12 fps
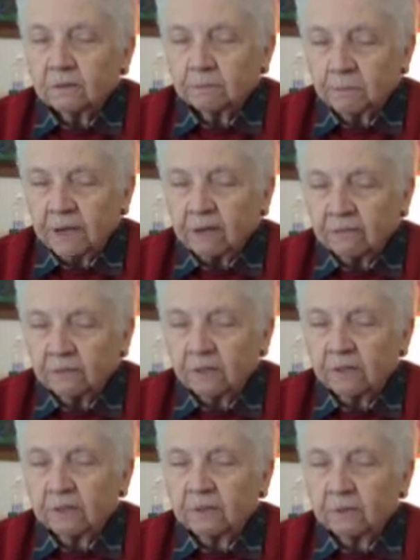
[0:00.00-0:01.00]

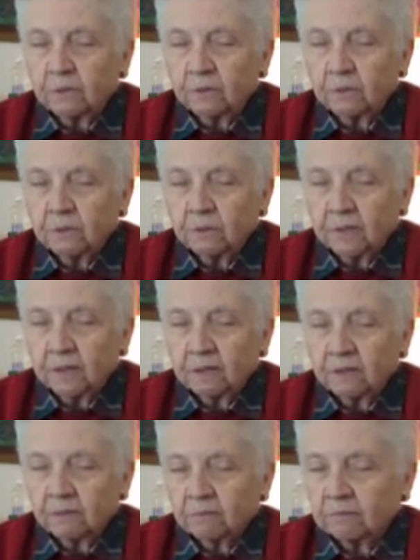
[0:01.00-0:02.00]
barefooted through
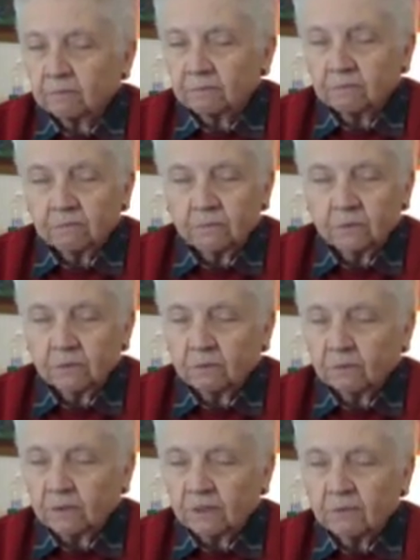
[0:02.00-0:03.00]
their
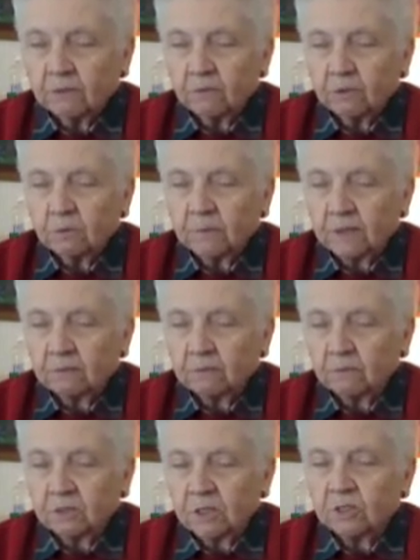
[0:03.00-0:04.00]
living room that
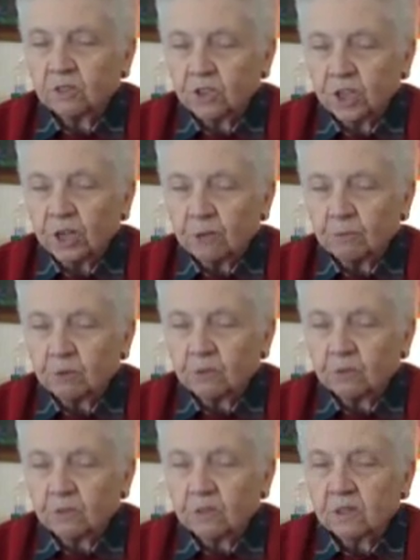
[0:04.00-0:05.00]
was in
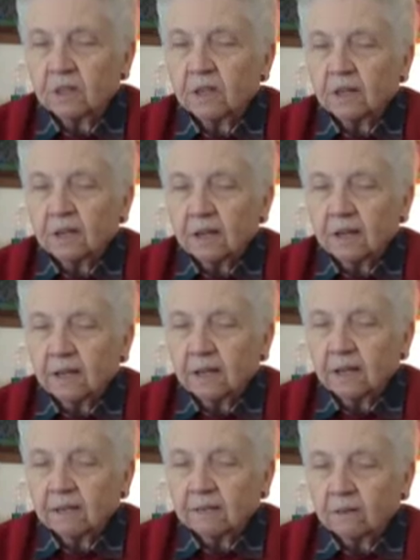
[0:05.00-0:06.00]
shambles
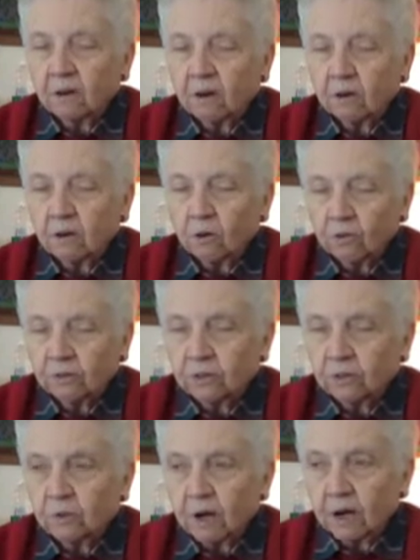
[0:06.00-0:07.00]
and over
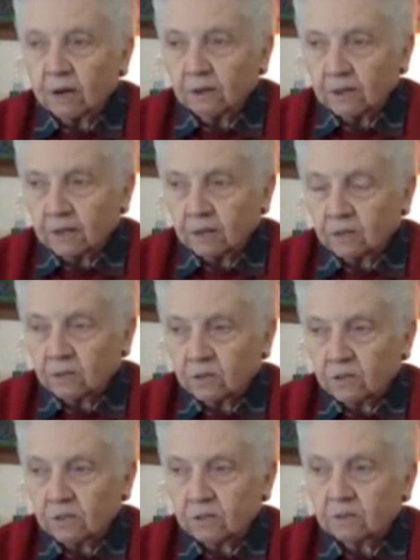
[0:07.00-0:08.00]
to our house.